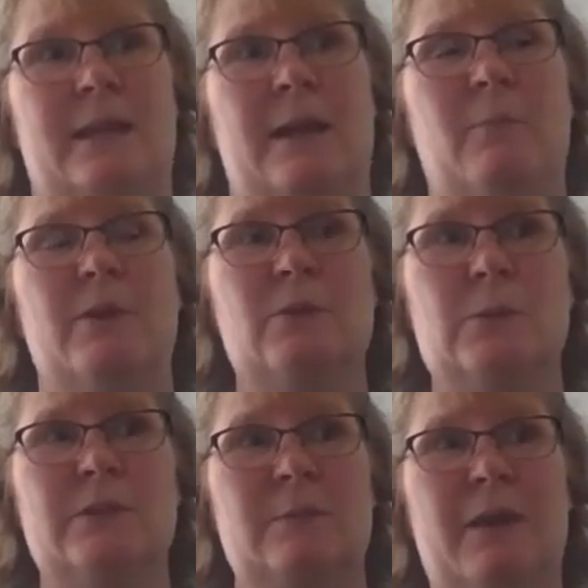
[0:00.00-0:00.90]
And we
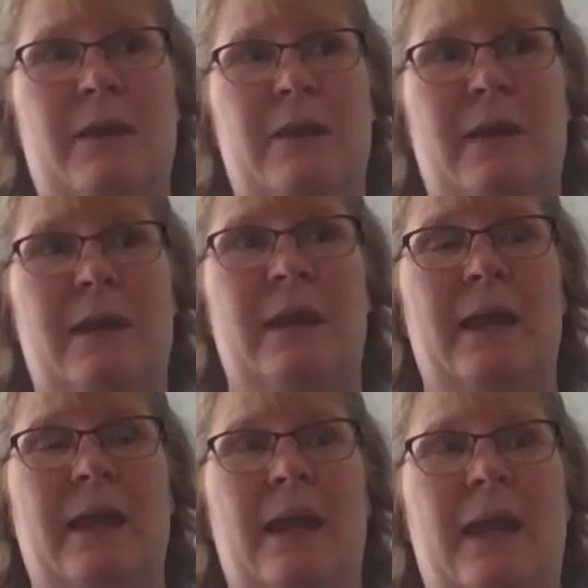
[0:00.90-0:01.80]
talked about it.
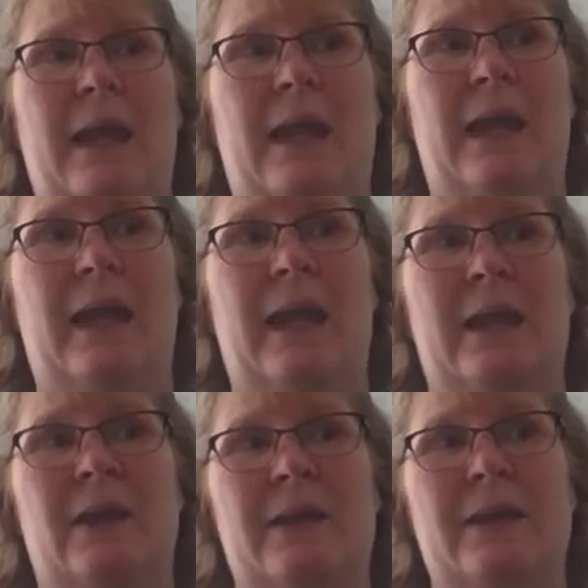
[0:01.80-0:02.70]

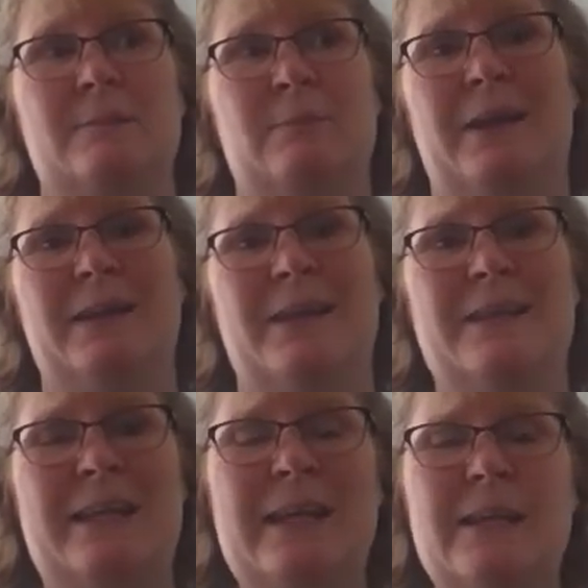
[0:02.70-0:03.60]
And I explained I
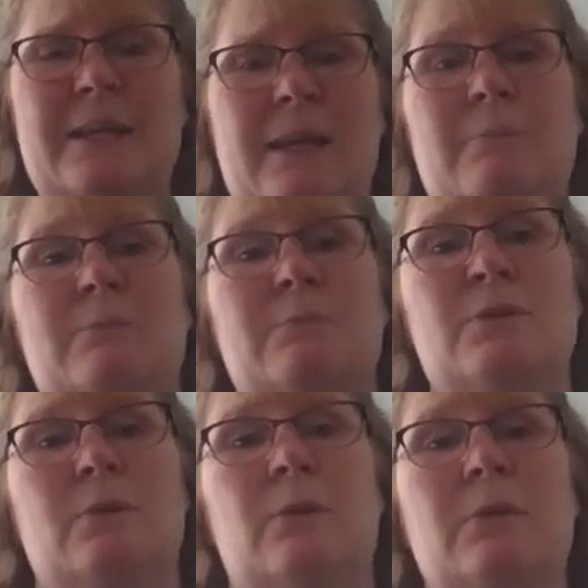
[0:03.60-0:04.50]
needed him
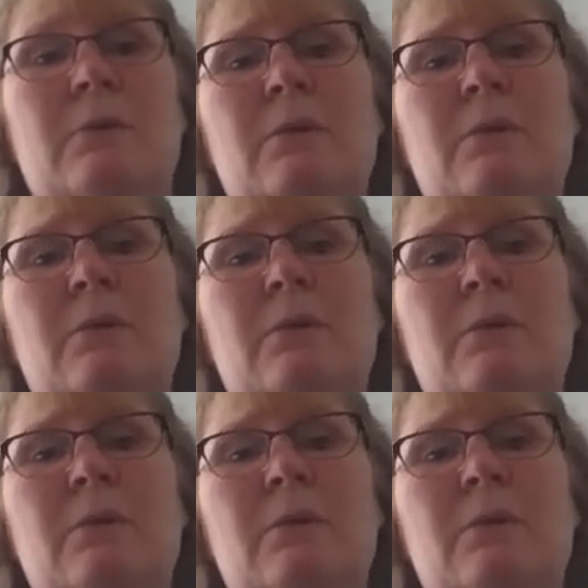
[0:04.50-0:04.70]
to.